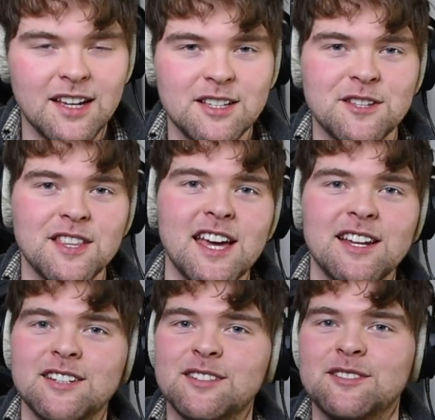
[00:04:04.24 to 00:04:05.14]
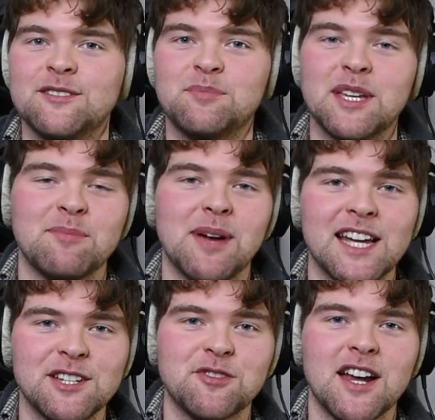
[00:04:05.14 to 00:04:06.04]
So then, pick a
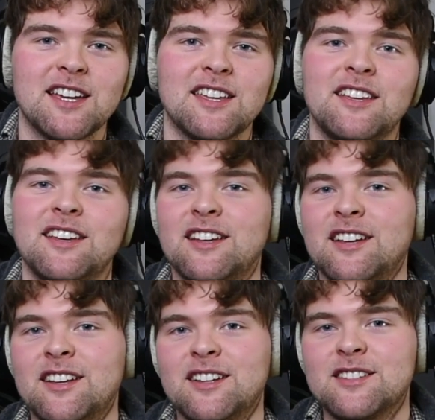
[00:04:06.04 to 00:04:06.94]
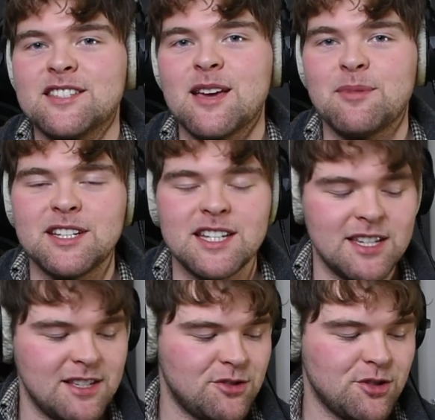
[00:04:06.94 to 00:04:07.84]
backing track, same
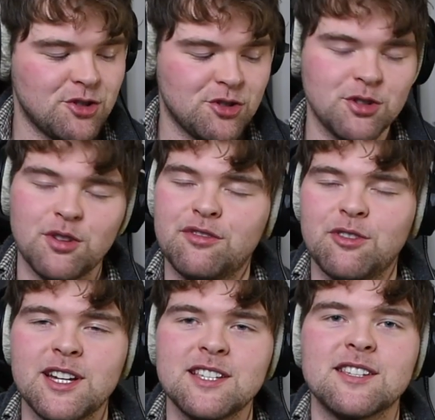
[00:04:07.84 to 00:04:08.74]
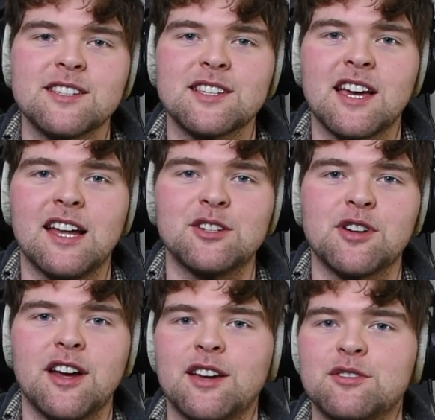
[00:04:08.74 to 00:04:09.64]
idea, just short phrases and
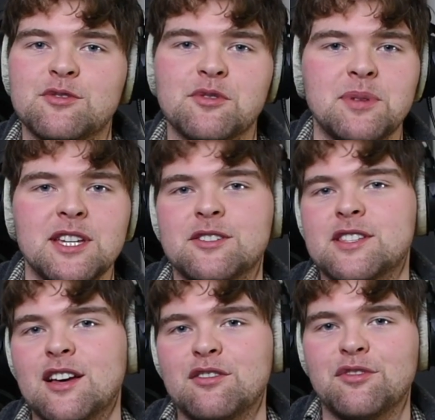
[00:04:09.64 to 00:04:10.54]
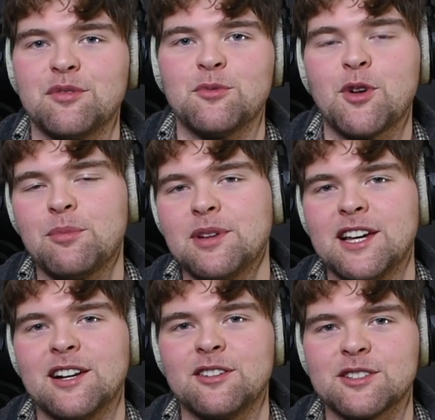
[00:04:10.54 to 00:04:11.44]
trying to repeat yourself while
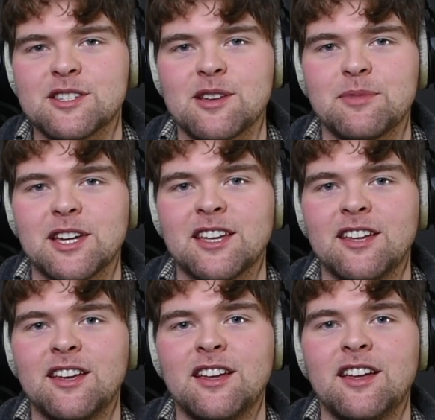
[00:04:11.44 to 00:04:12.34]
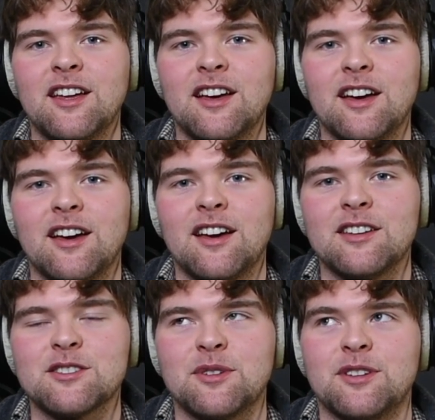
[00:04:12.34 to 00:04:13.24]
playing along to something.
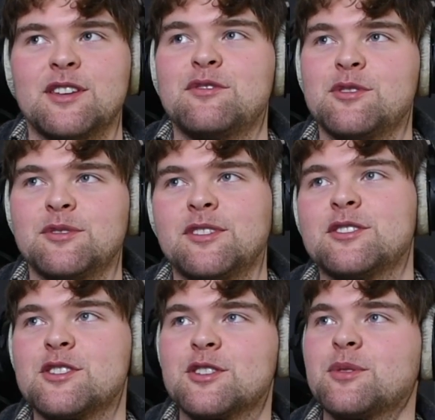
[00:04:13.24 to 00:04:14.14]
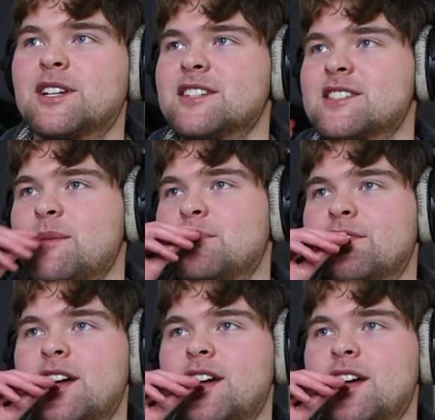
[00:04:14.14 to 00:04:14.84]
So I'll give you just a quick example of